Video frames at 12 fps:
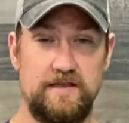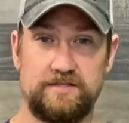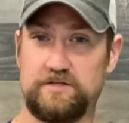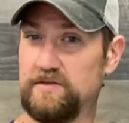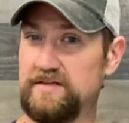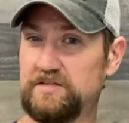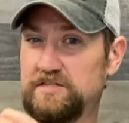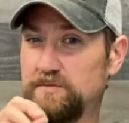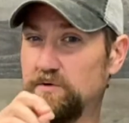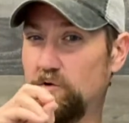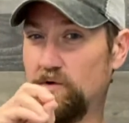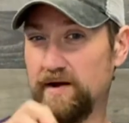So these are
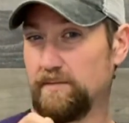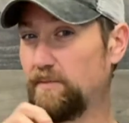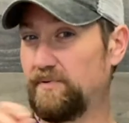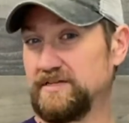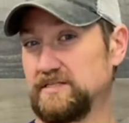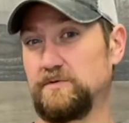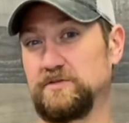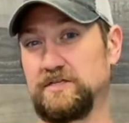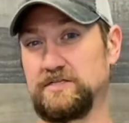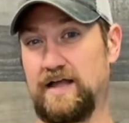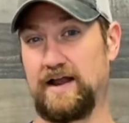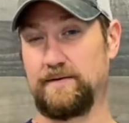some incredible principles
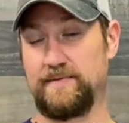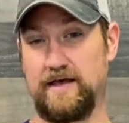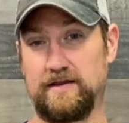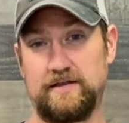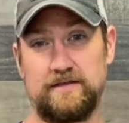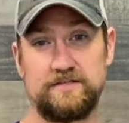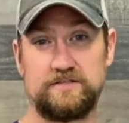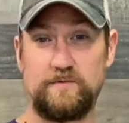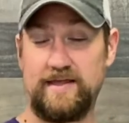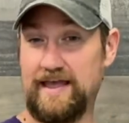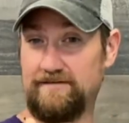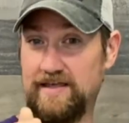to talk about. So
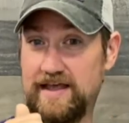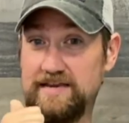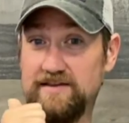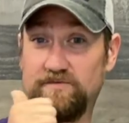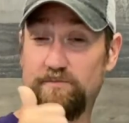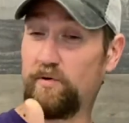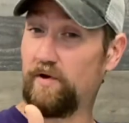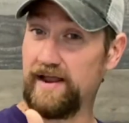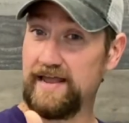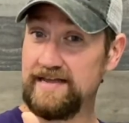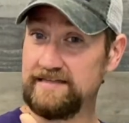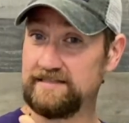we have the idea of
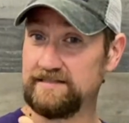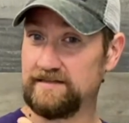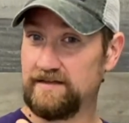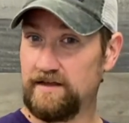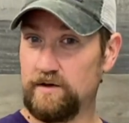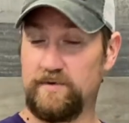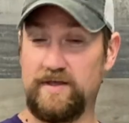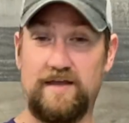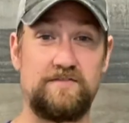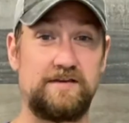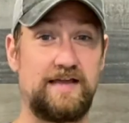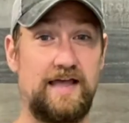praise, We
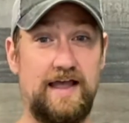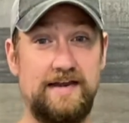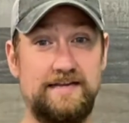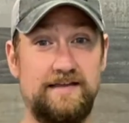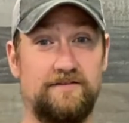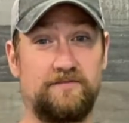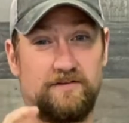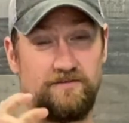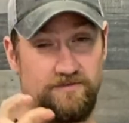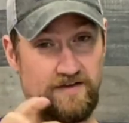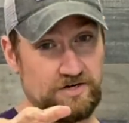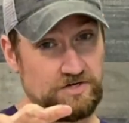have the idea of
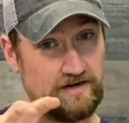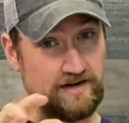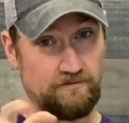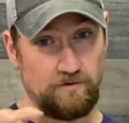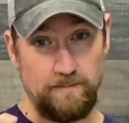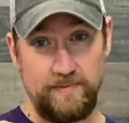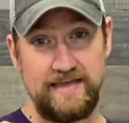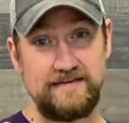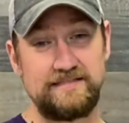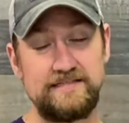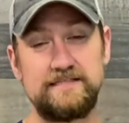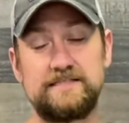confession and
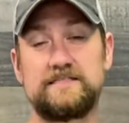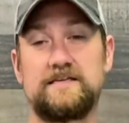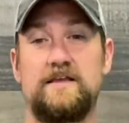repentance.